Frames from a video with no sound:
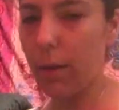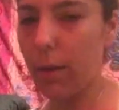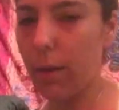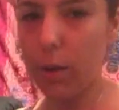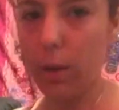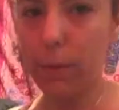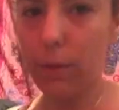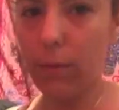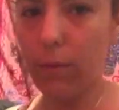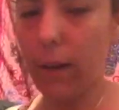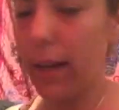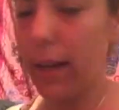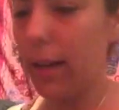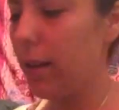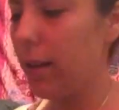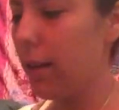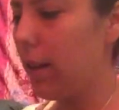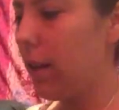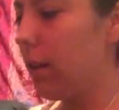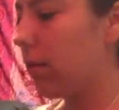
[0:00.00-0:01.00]
I didn't put up the
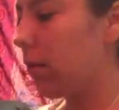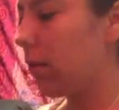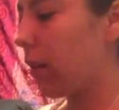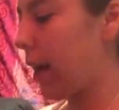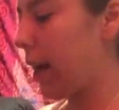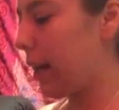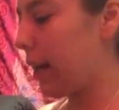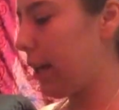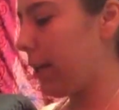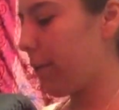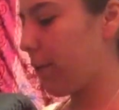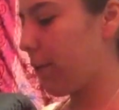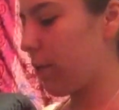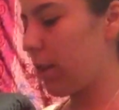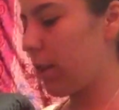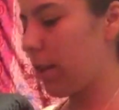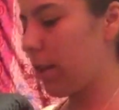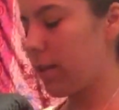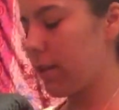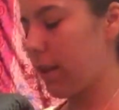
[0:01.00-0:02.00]
right lighting for
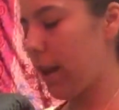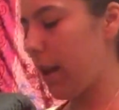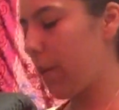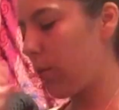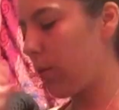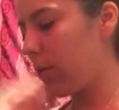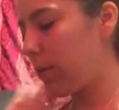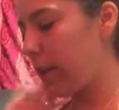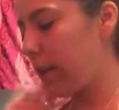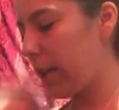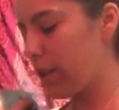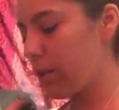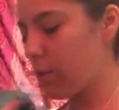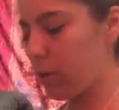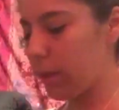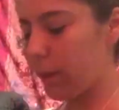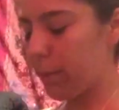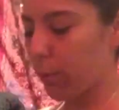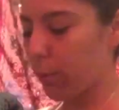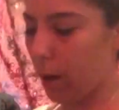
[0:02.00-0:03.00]
this. I will get
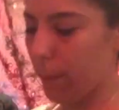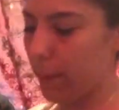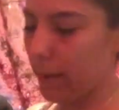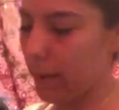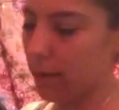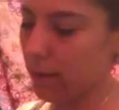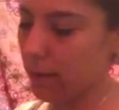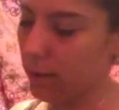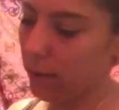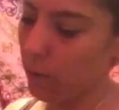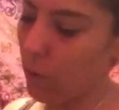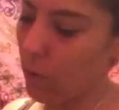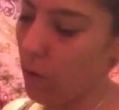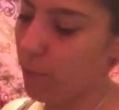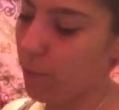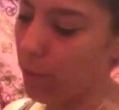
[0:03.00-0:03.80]
to it, I promise.